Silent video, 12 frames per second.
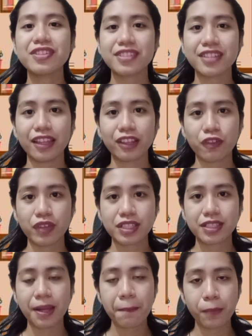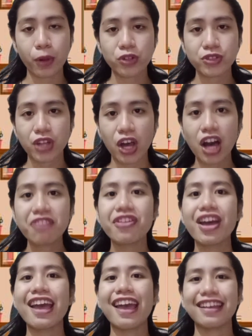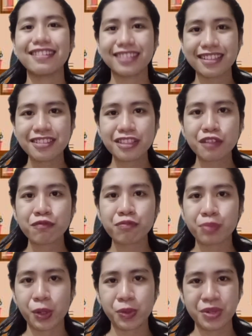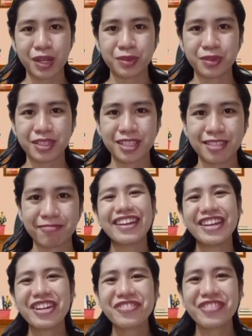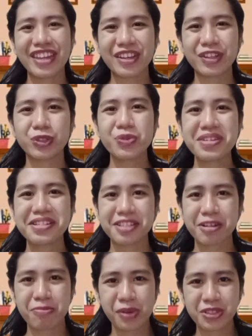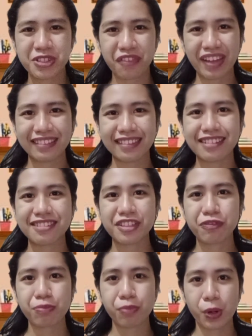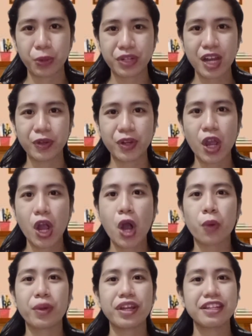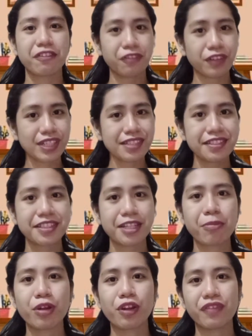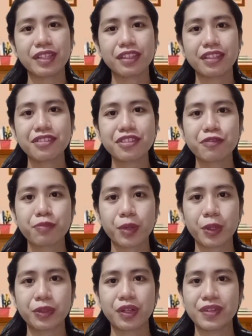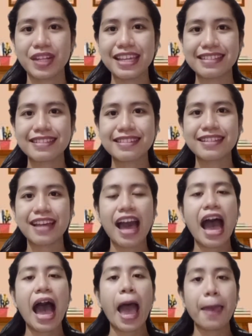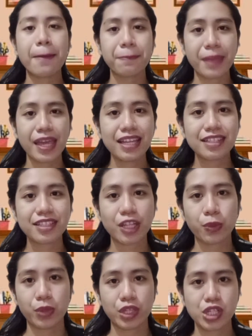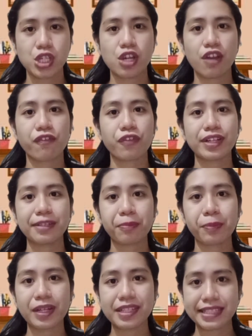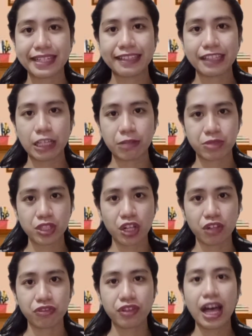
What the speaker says: set of examples of intensive pronouns. I have here two examples of intensive pronoun, wherein the first example of intensive pronoun is I made a sandwich for the president himself.